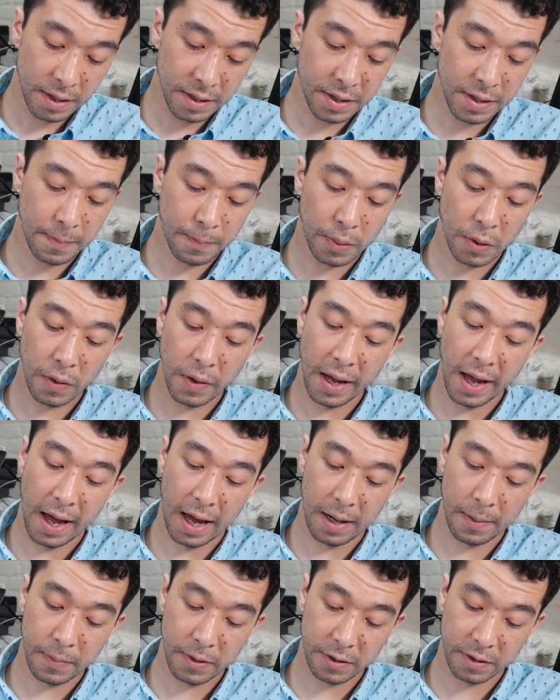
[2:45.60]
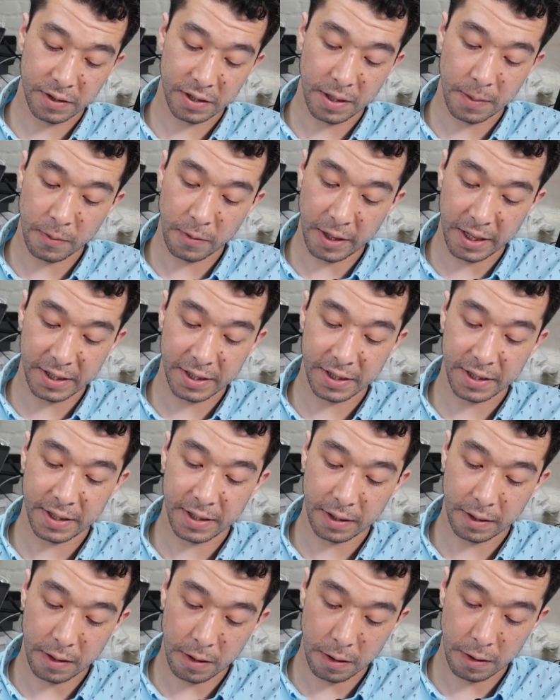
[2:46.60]
This employee handbook
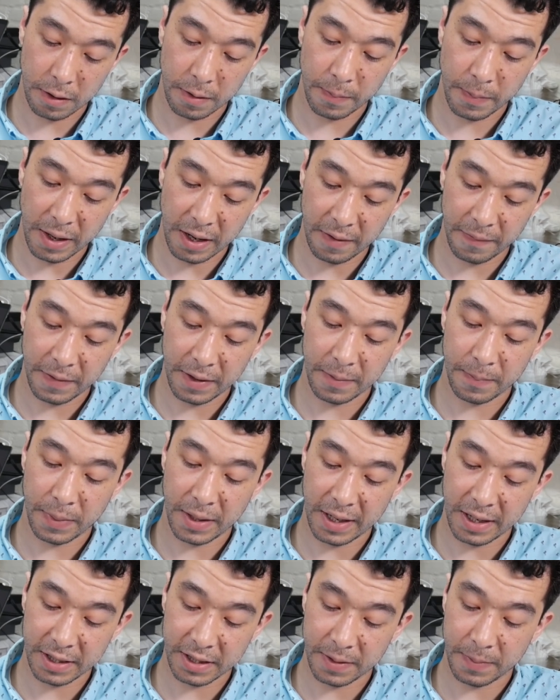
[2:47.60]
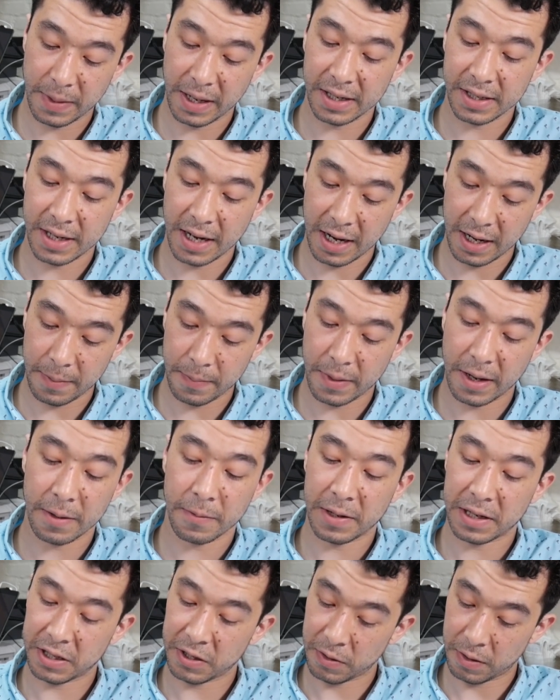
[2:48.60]
summarizes the current benefit plans maintained
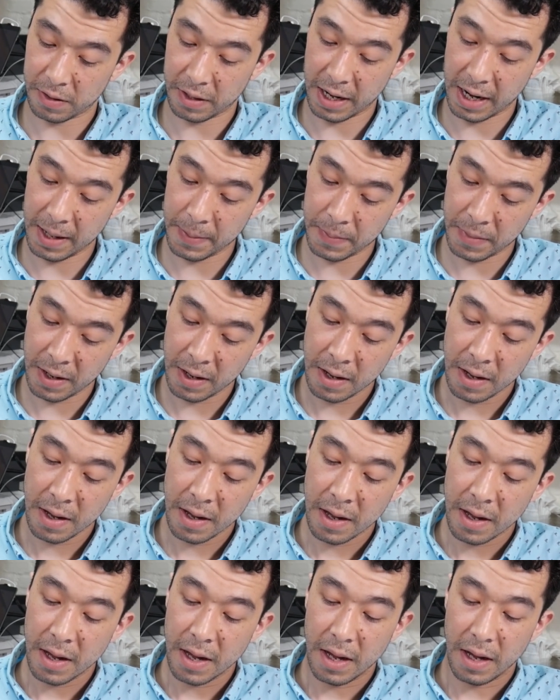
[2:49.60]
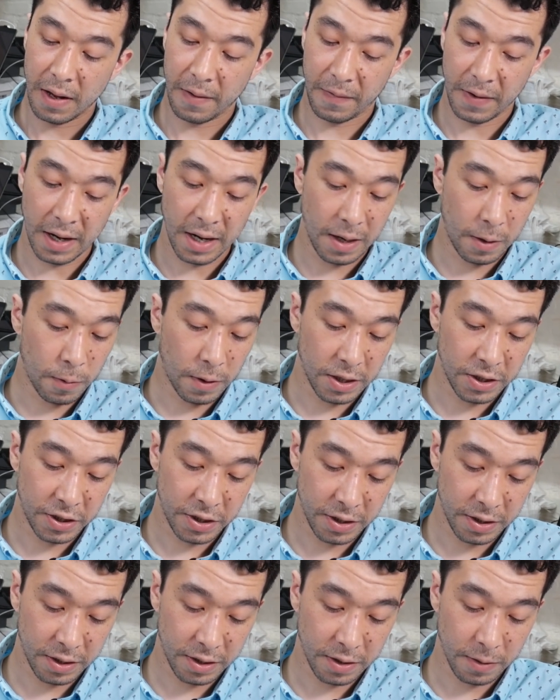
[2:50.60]
by restaurant name. If any
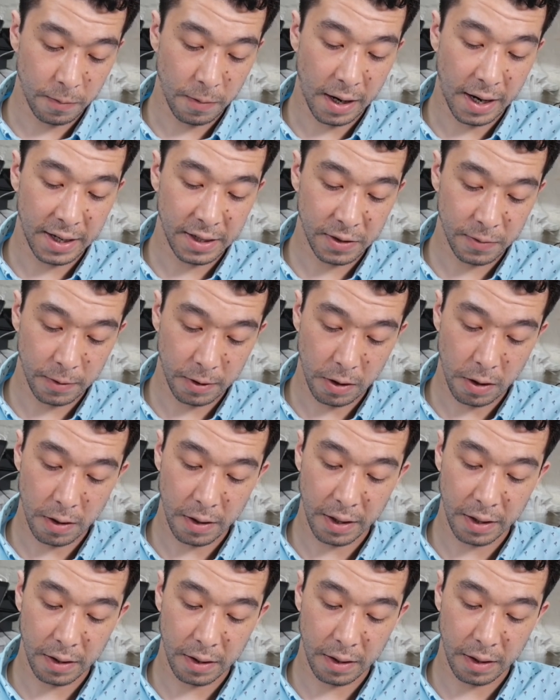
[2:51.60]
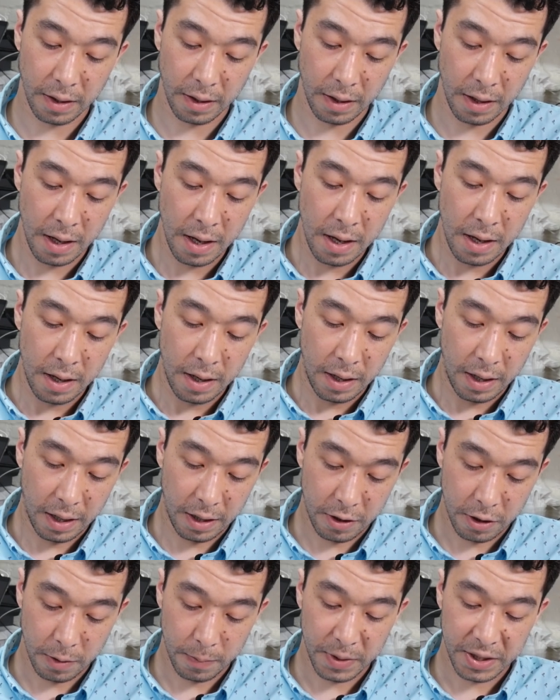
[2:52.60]
questions arise regarding the
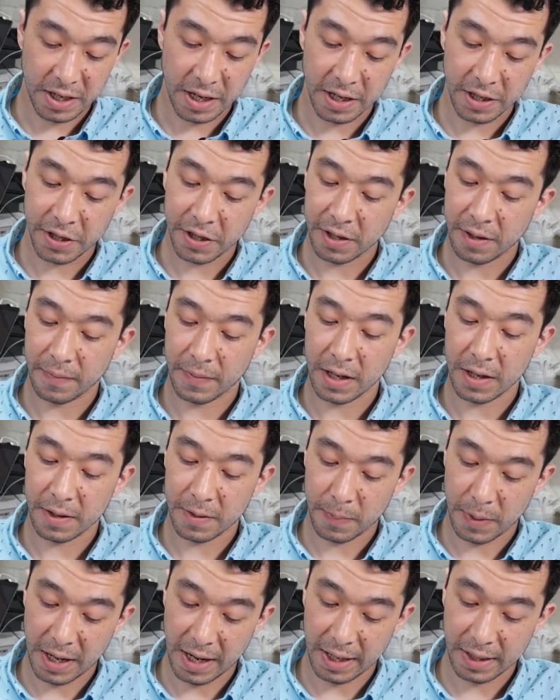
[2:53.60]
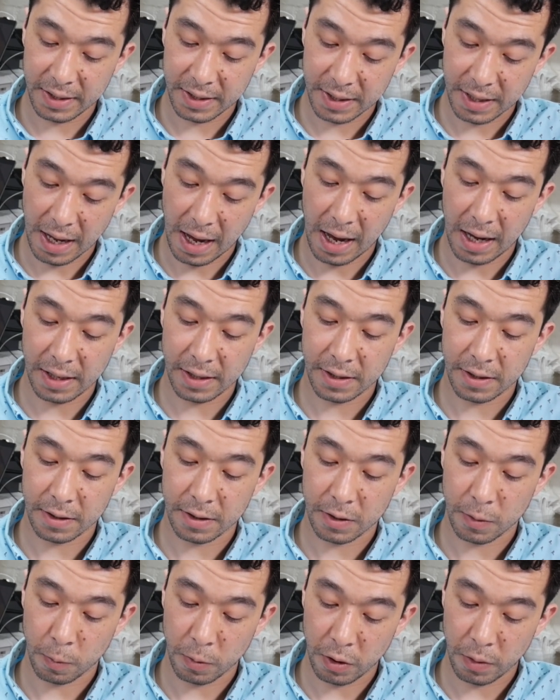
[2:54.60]
interpretation of these plans, the
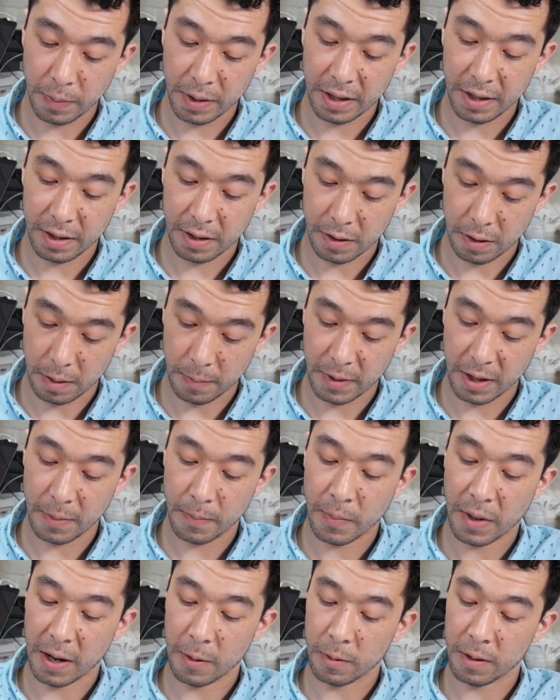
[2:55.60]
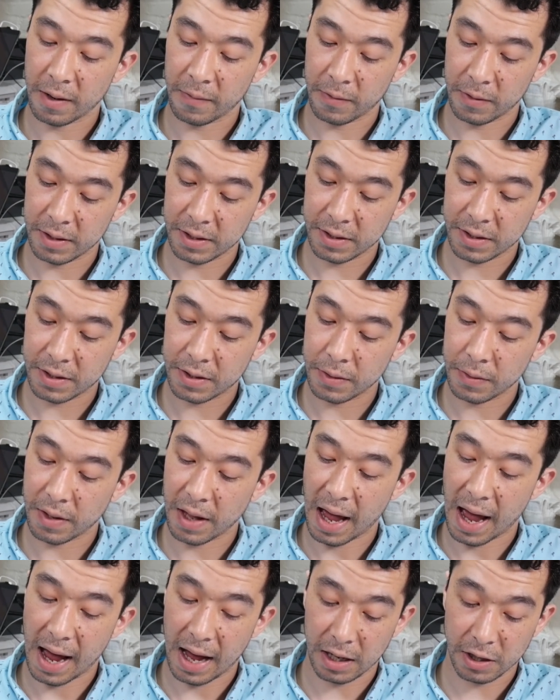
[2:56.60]
answers will be determined by reference
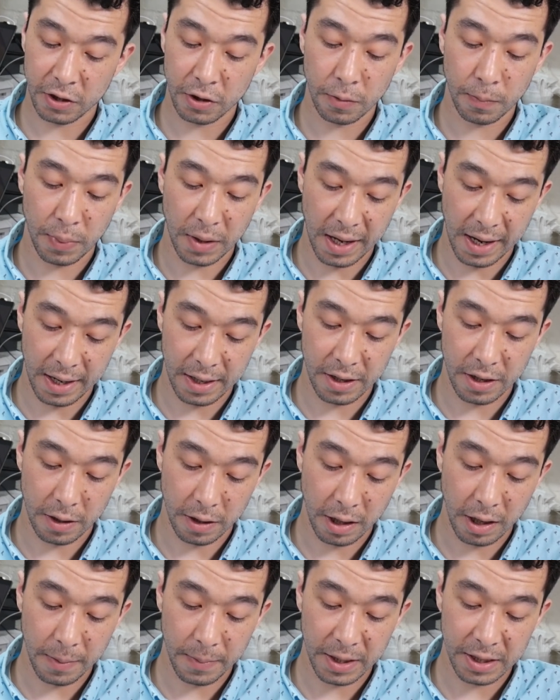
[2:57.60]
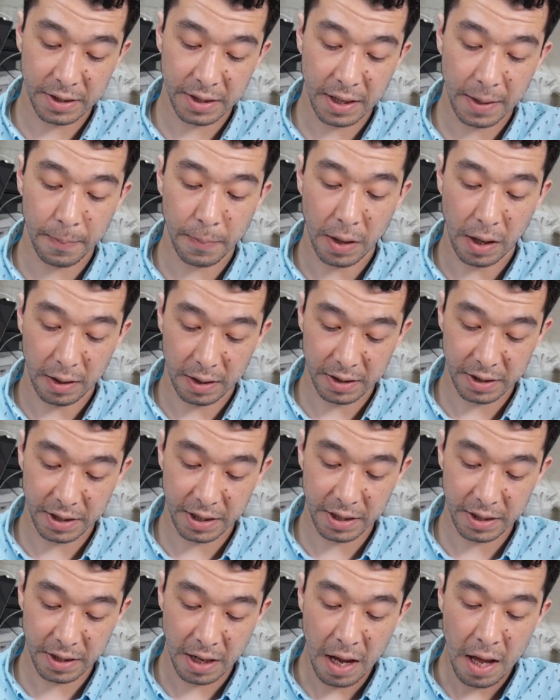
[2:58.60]
to the actual plan documents and
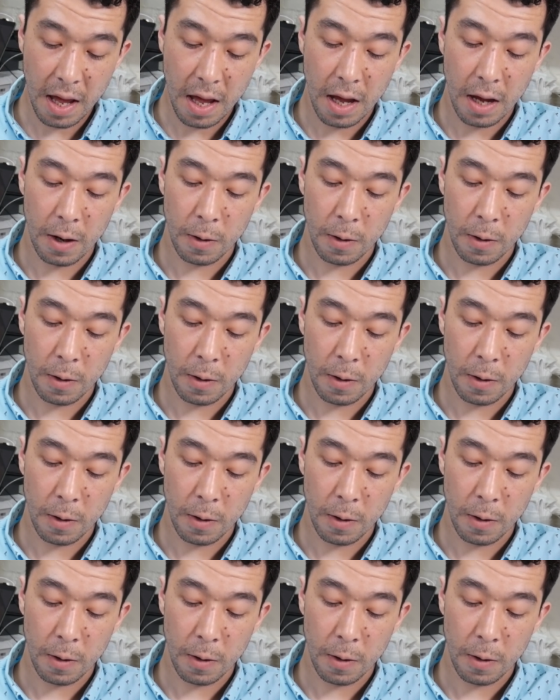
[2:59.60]
policies